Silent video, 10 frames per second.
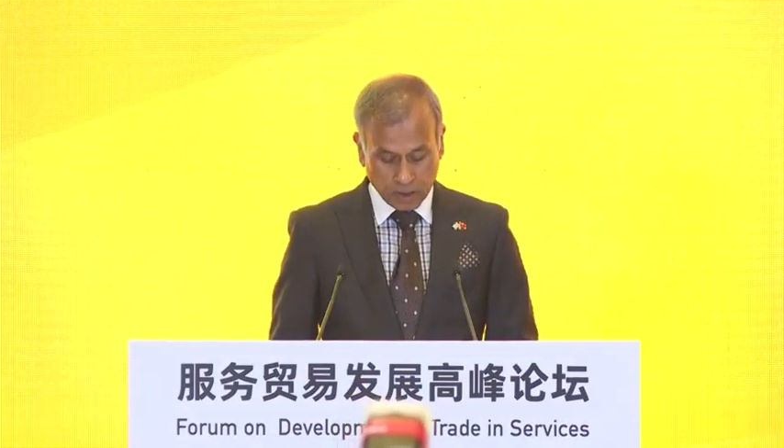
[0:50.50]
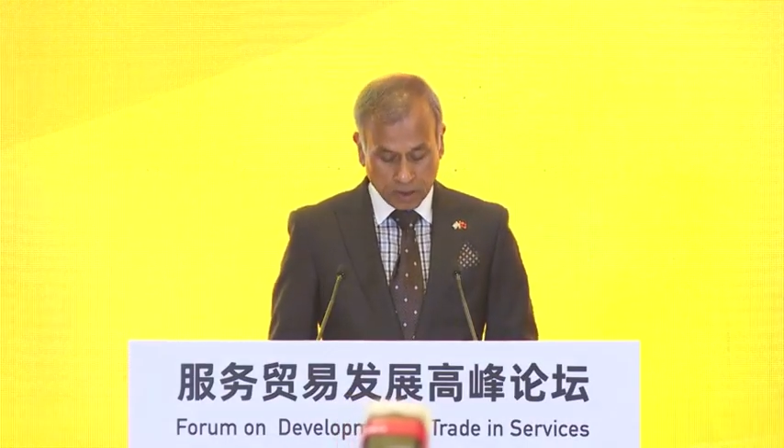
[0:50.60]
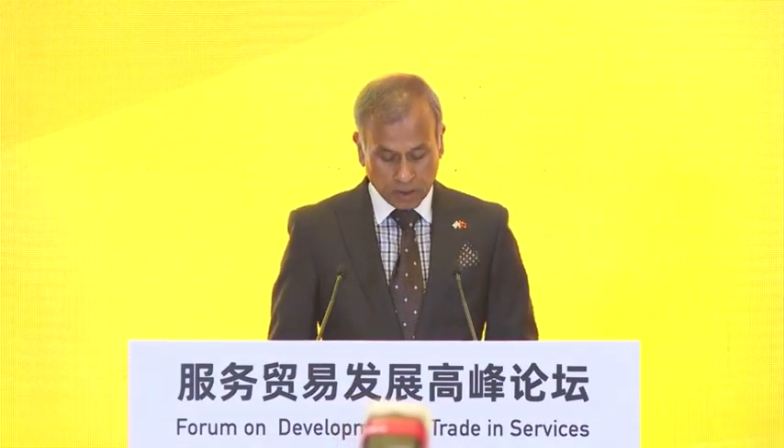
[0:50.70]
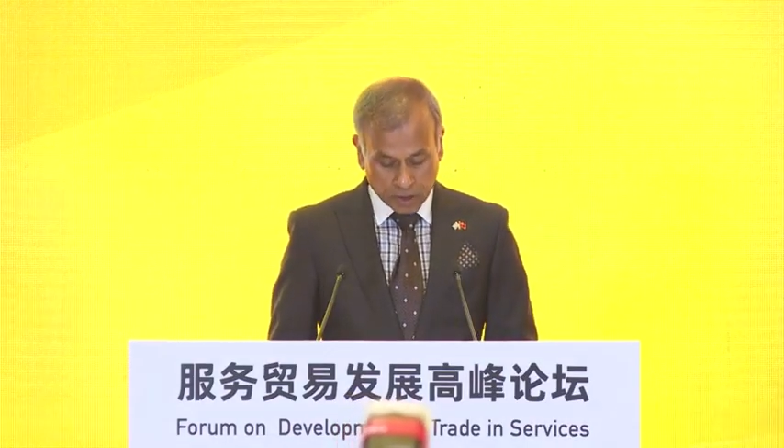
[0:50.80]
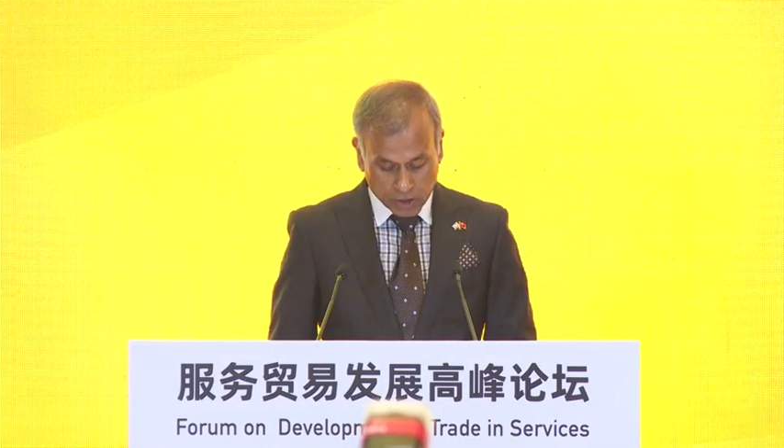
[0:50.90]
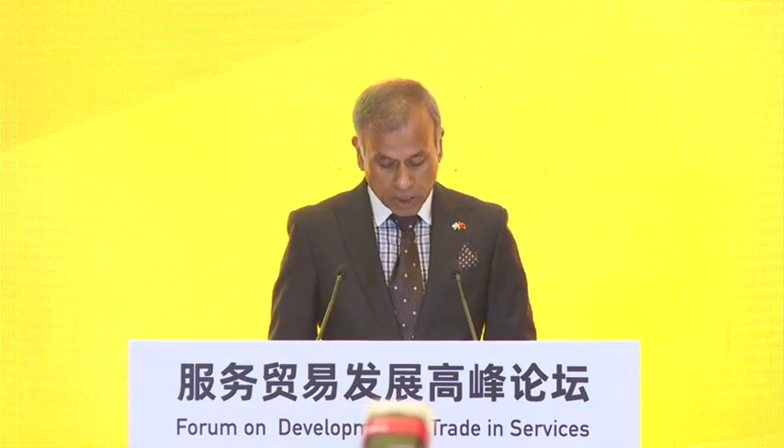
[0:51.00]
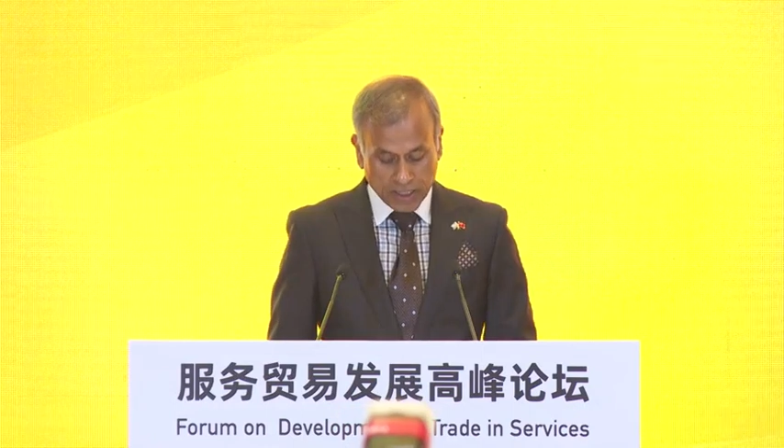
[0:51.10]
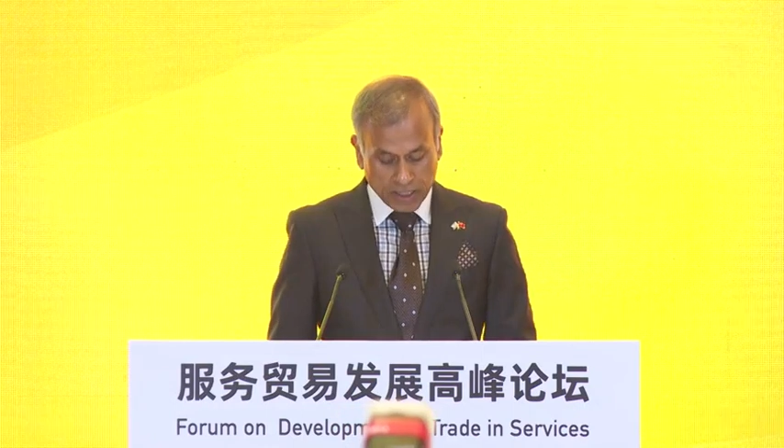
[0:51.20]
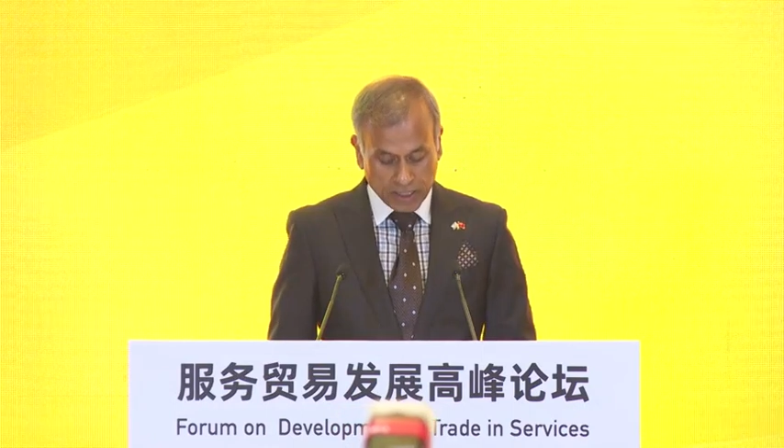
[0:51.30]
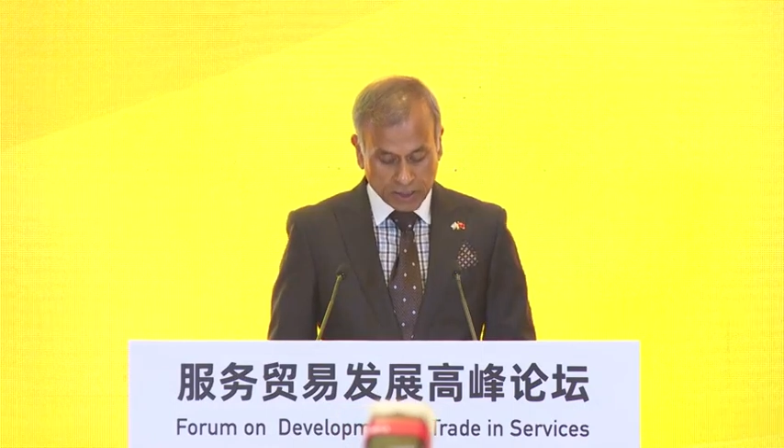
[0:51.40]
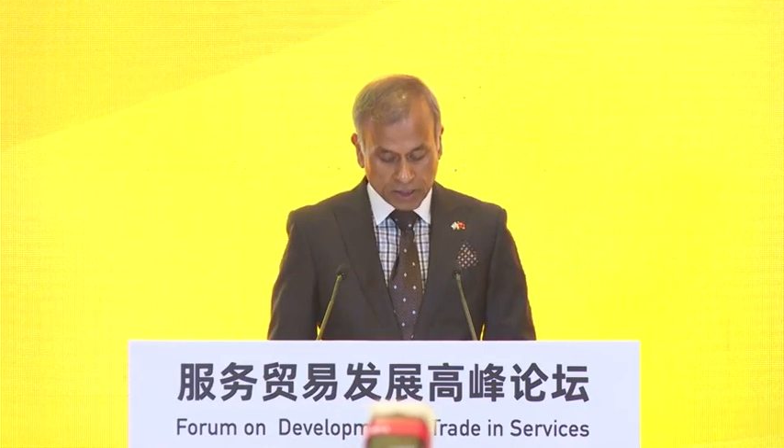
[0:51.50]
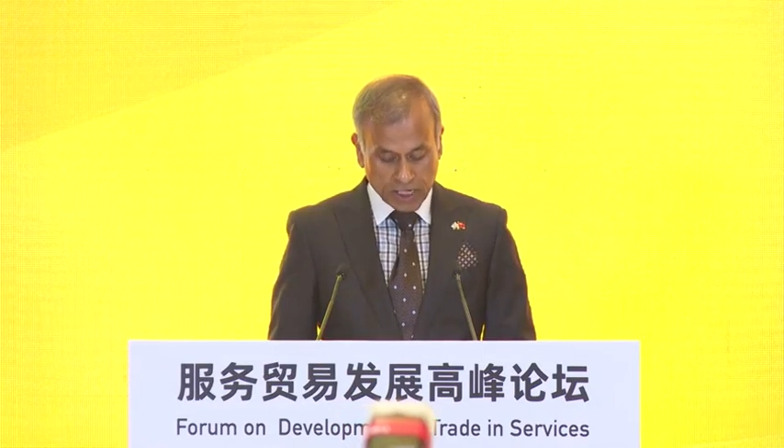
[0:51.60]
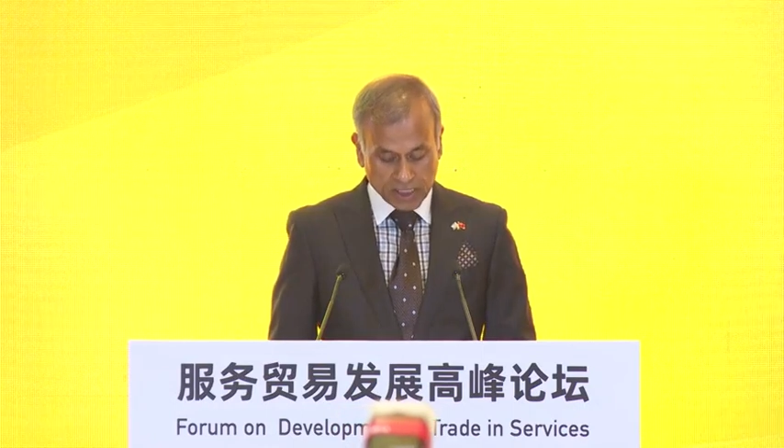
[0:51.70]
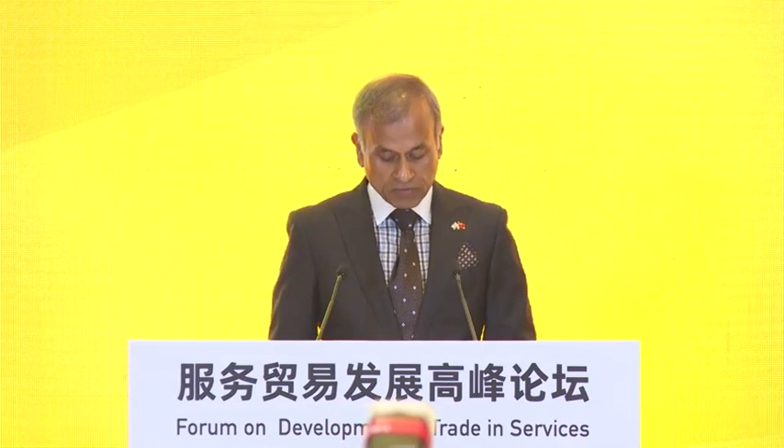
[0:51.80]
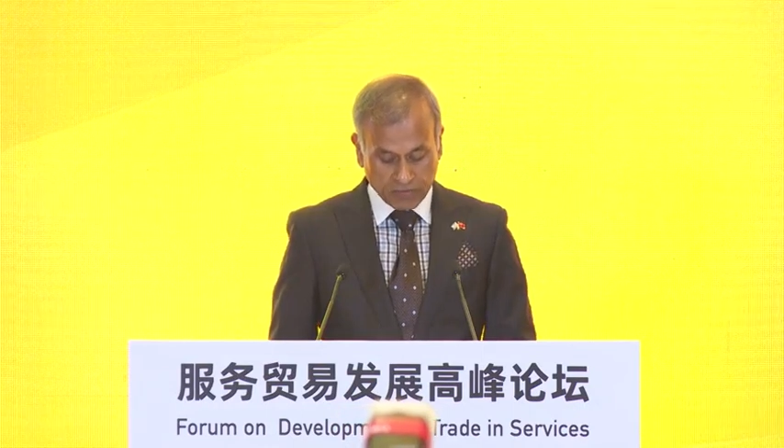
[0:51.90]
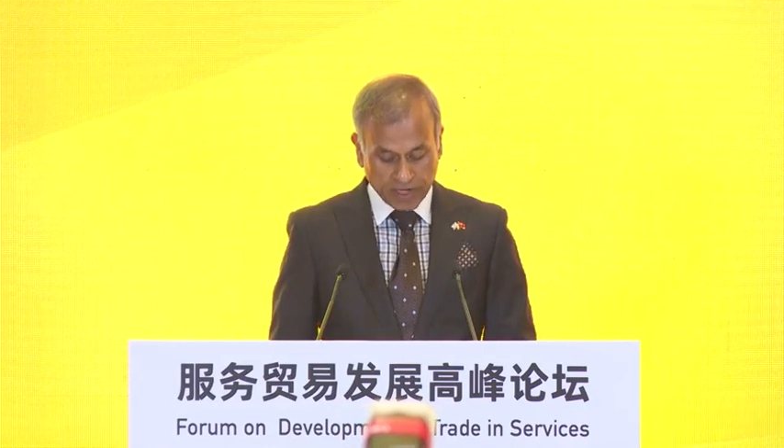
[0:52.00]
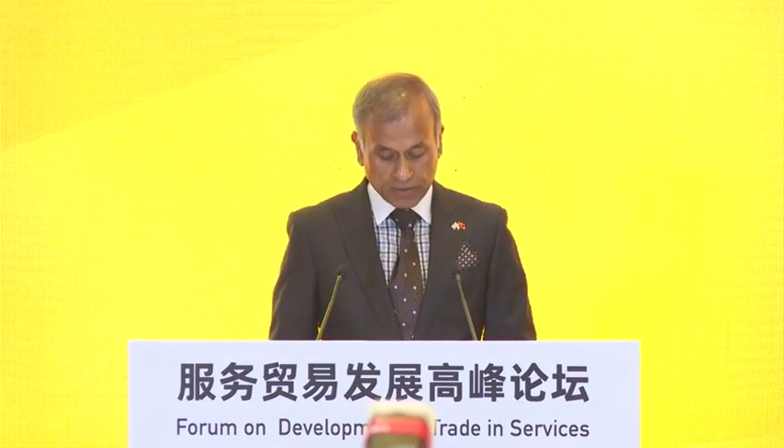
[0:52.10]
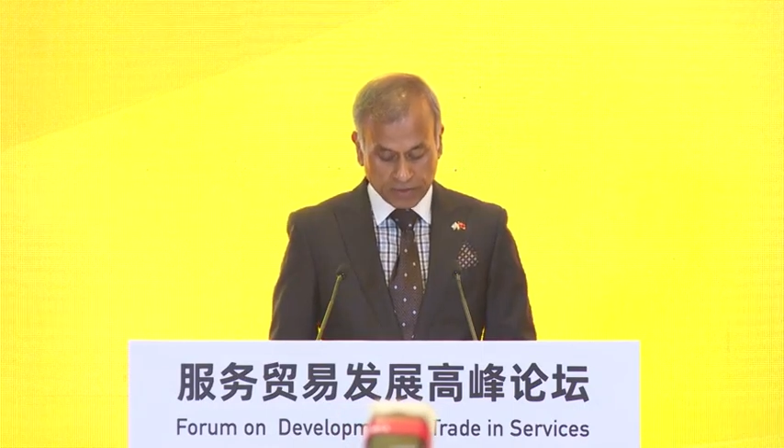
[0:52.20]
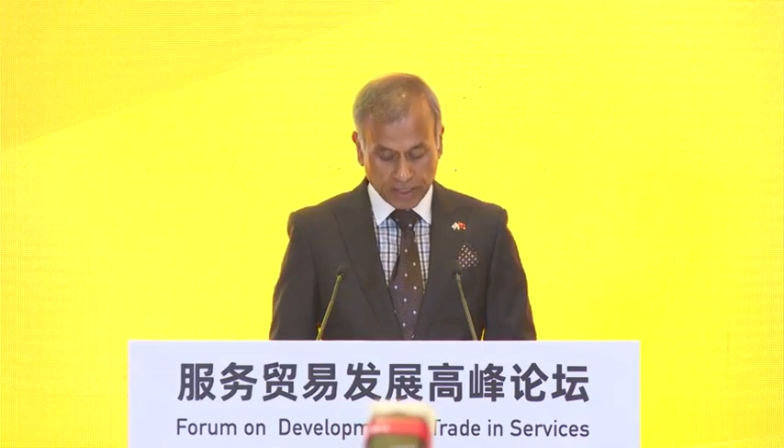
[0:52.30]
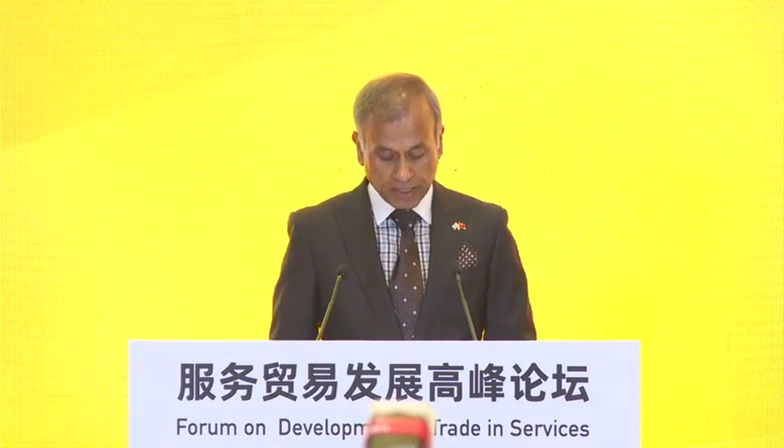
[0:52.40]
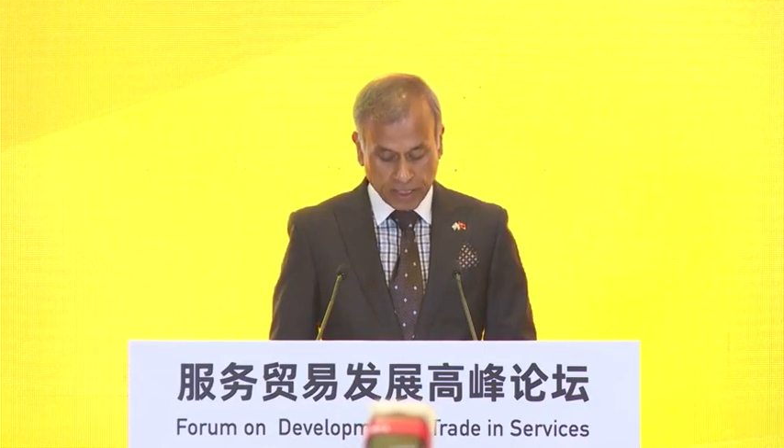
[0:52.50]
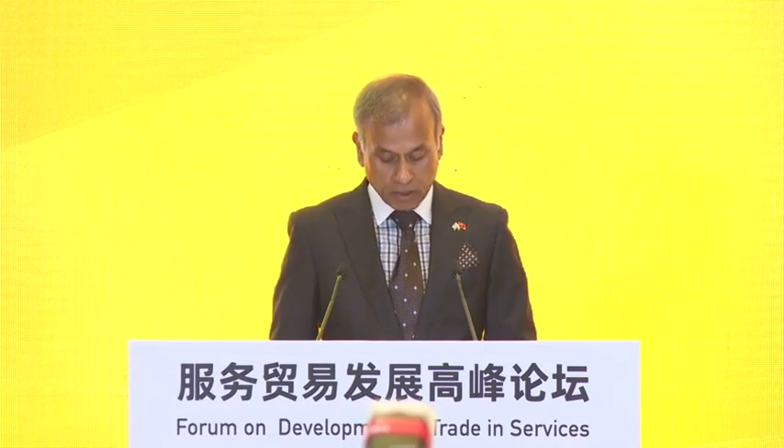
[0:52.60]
The China International Fair Trade